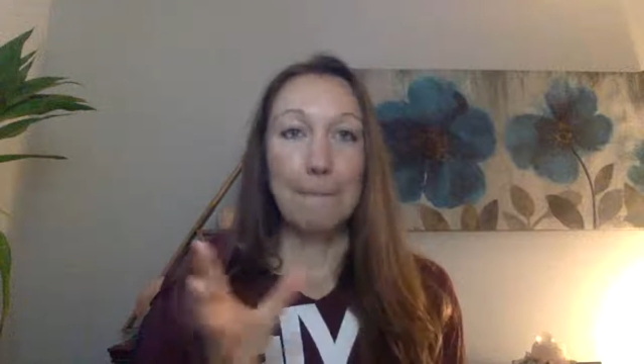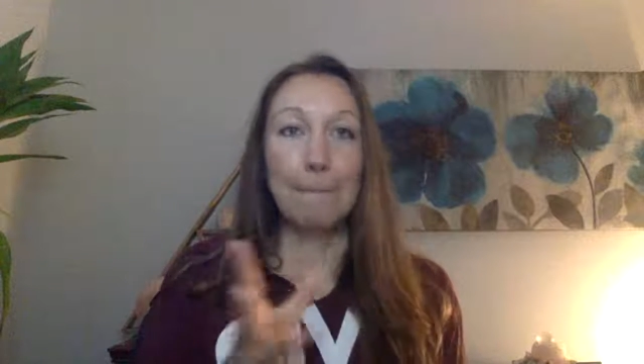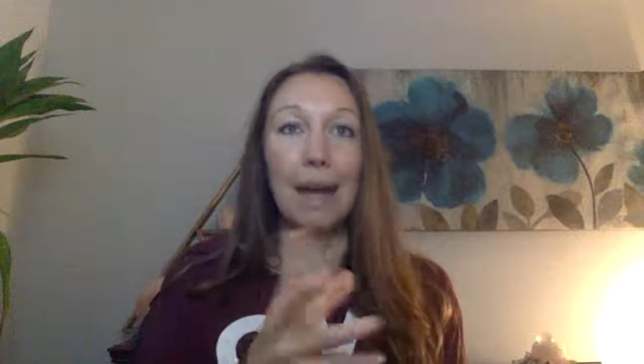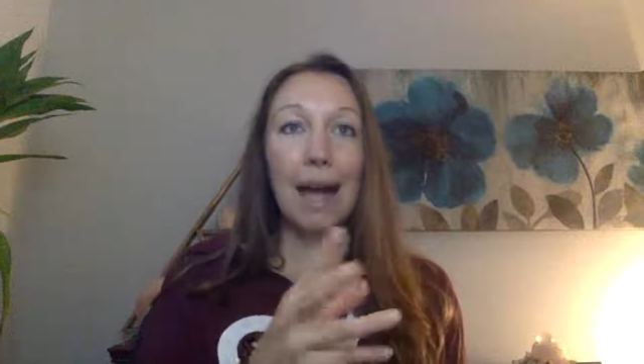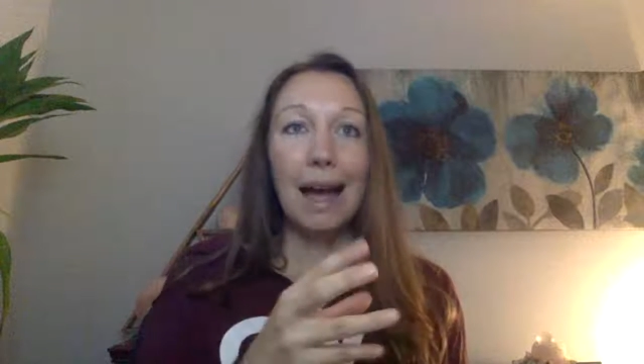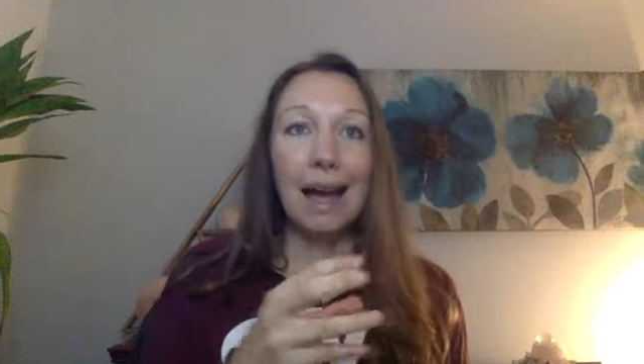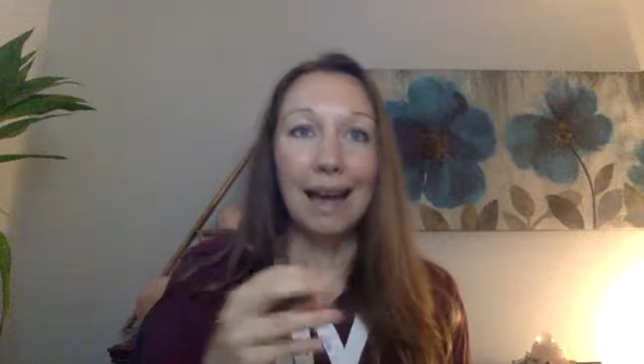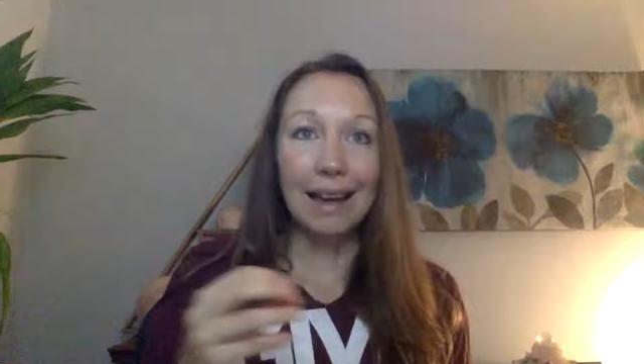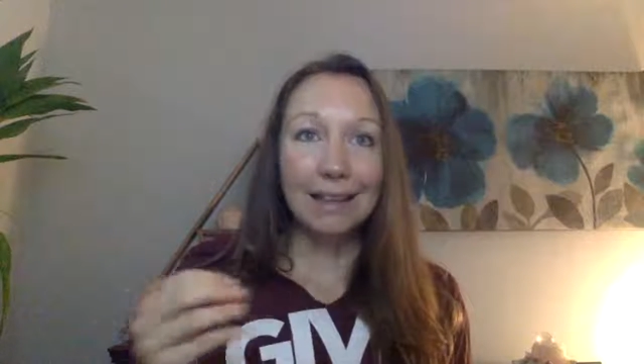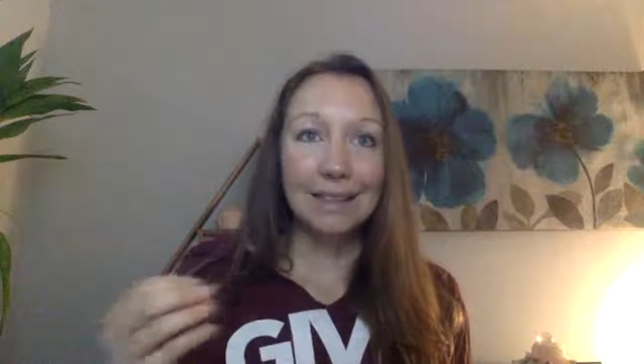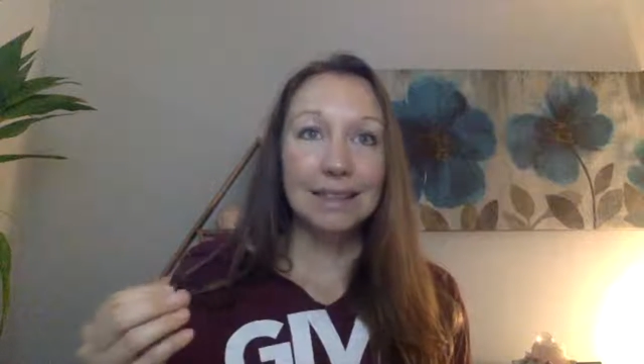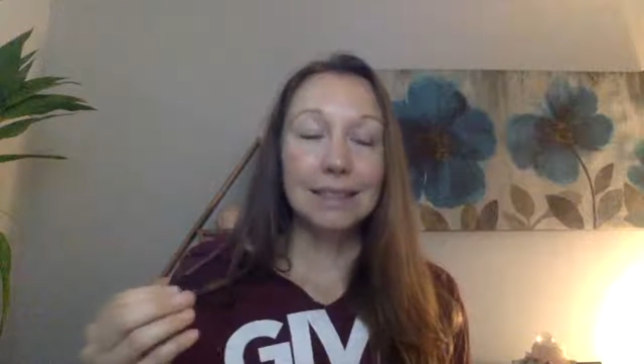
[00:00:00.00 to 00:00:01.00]

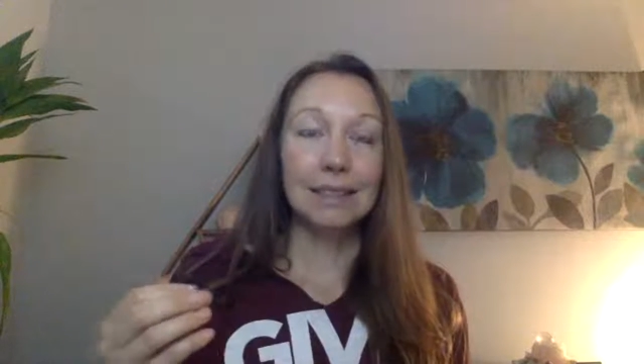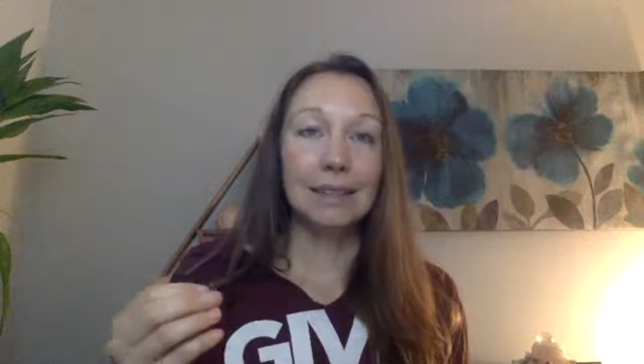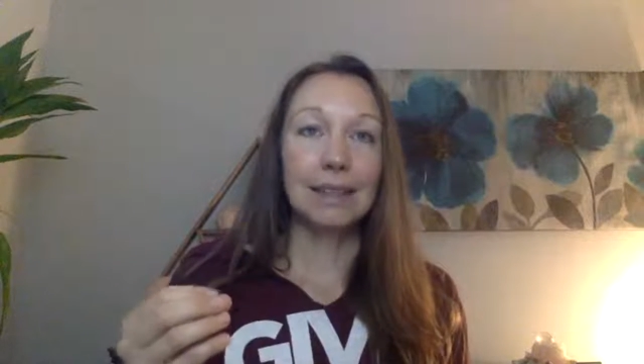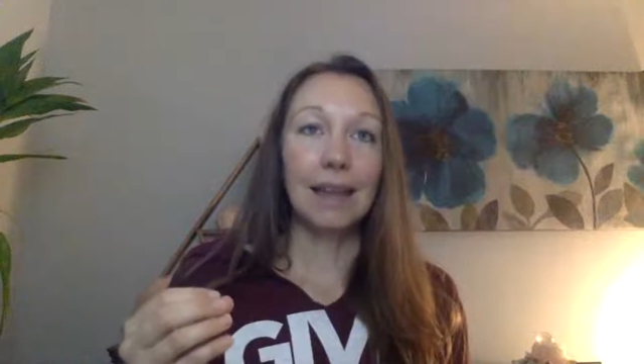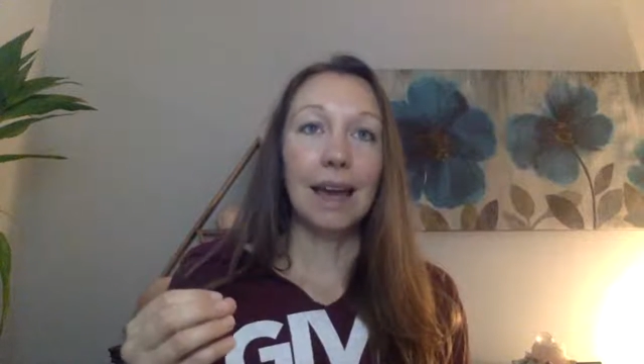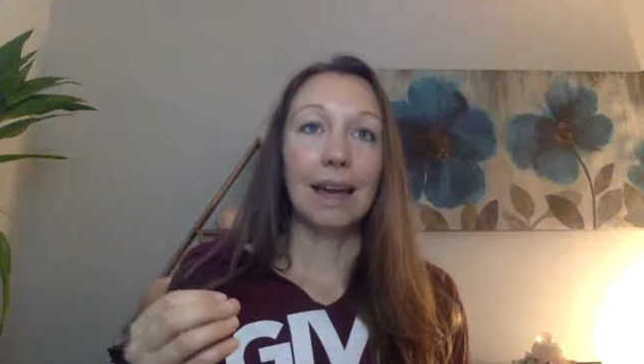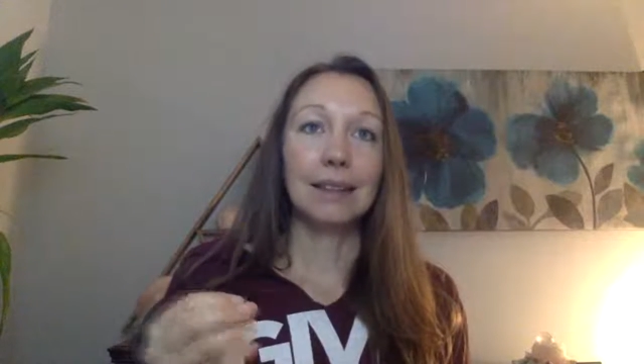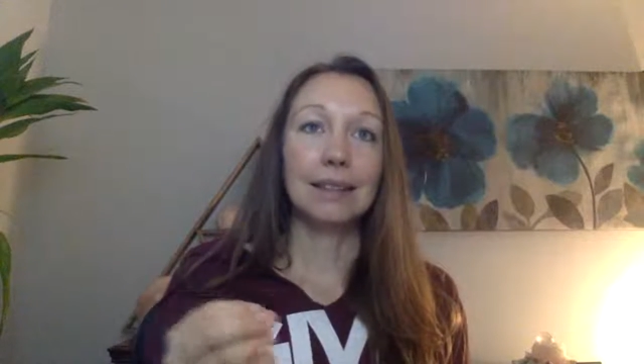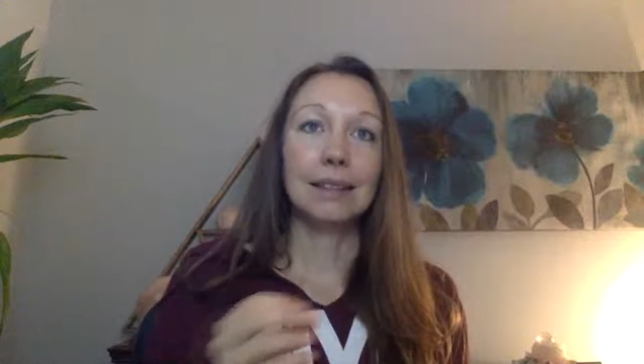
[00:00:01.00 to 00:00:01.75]
past that